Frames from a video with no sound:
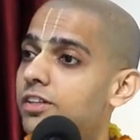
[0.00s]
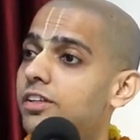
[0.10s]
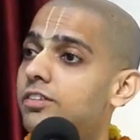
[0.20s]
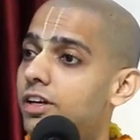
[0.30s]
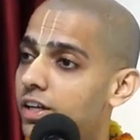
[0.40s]
He
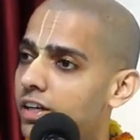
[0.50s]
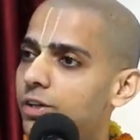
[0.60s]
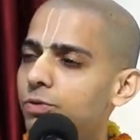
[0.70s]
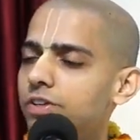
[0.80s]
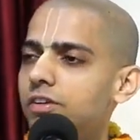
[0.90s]
is ready
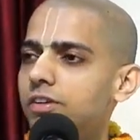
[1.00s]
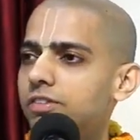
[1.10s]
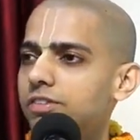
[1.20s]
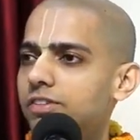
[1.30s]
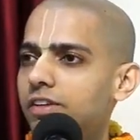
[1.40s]
to save
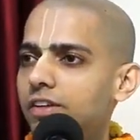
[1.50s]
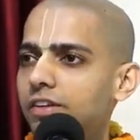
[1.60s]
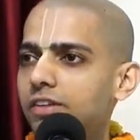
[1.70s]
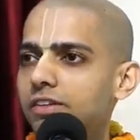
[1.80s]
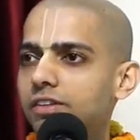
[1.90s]
us.
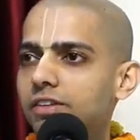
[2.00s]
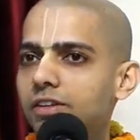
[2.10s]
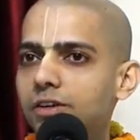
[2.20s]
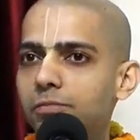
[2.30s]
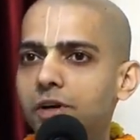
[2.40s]

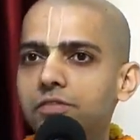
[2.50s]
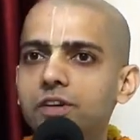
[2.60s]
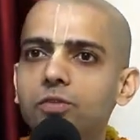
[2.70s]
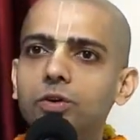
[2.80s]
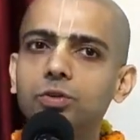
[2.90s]
But
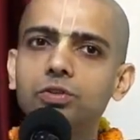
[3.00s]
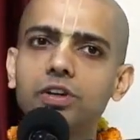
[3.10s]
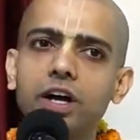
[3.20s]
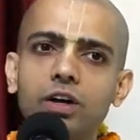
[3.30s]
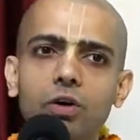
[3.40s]
we want to
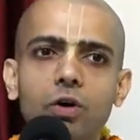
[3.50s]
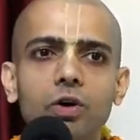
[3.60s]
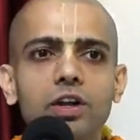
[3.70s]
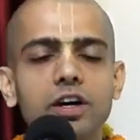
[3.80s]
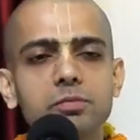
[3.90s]
try
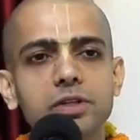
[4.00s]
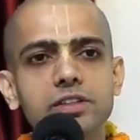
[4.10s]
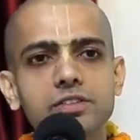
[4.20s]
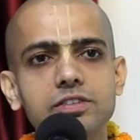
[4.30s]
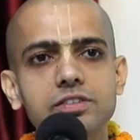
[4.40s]
all our
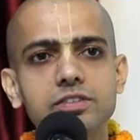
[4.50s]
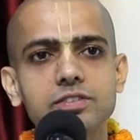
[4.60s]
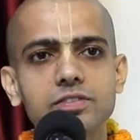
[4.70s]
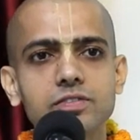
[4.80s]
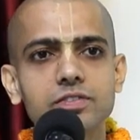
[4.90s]

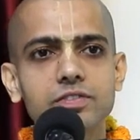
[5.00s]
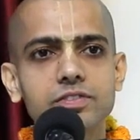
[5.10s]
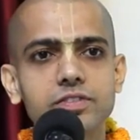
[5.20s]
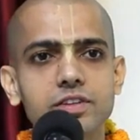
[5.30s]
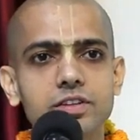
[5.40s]
means.
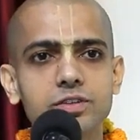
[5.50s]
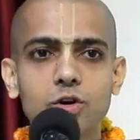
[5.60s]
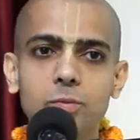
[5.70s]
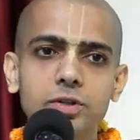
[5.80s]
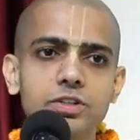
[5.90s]

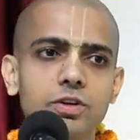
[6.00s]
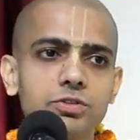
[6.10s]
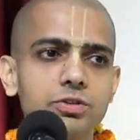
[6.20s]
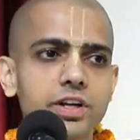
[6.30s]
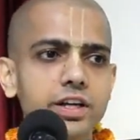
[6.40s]
Draupadi
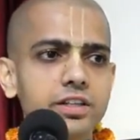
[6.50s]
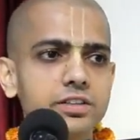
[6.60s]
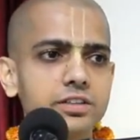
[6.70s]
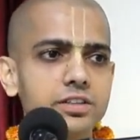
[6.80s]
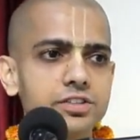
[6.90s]
also
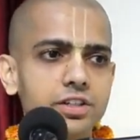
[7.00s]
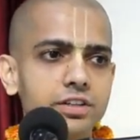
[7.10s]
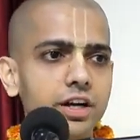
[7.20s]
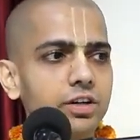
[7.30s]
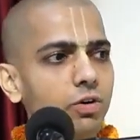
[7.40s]
tried. She
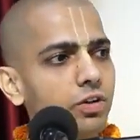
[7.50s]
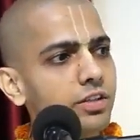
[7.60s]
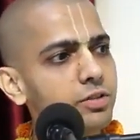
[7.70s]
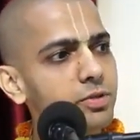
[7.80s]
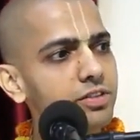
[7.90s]
tried all
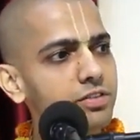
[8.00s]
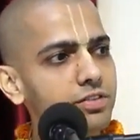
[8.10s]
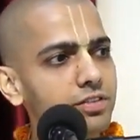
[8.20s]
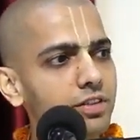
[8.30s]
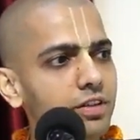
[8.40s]
her
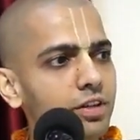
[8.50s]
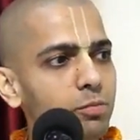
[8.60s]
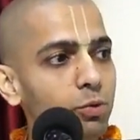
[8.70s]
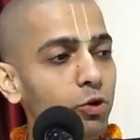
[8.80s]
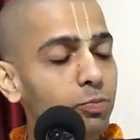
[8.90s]
means.
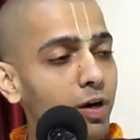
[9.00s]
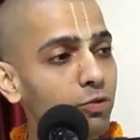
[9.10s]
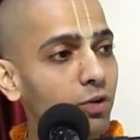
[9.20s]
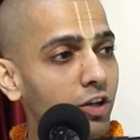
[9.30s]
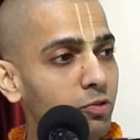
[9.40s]
Most
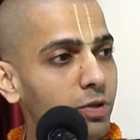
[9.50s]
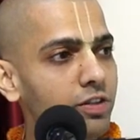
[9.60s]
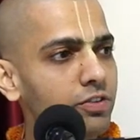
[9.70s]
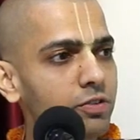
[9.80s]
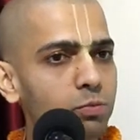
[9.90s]
powerful
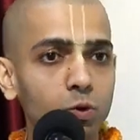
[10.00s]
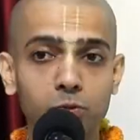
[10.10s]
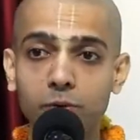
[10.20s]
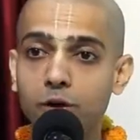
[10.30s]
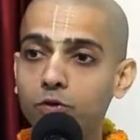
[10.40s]
husbands,
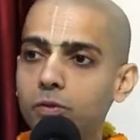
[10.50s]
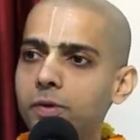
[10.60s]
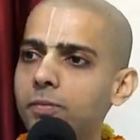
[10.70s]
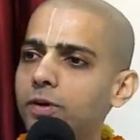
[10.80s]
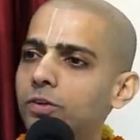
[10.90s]
most powerful
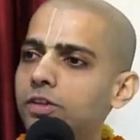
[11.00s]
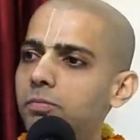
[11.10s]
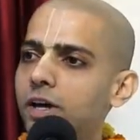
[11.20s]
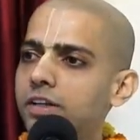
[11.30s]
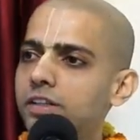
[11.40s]
people on the
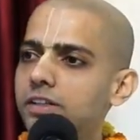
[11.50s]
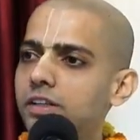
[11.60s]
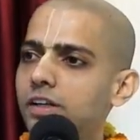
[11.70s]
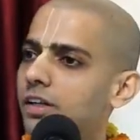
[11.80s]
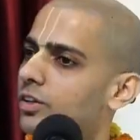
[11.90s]
planet,
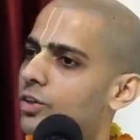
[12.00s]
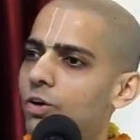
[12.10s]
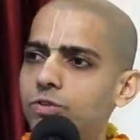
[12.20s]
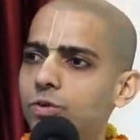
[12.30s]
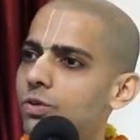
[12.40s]
they
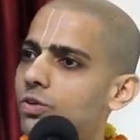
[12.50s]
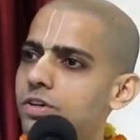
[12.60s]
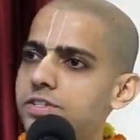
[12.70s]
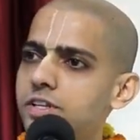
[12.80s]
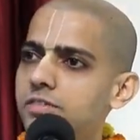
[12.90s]
also could
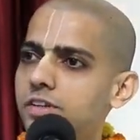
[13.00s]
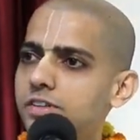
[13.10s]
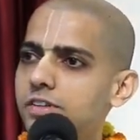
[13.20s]
not save.